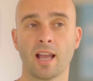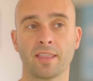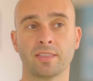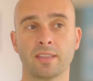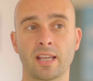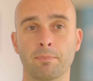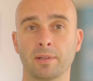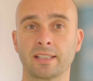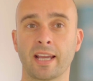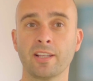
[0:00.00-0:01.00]
and the
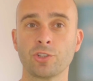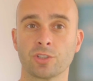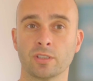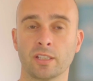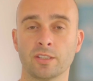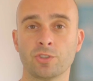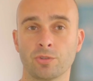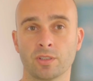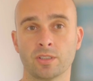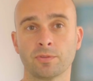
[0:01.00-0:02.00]
application
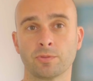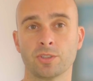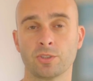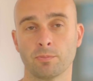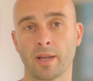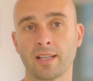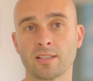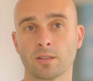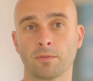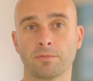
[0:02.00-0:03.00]
into the different
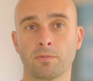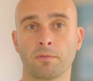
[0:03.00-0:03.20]
domains of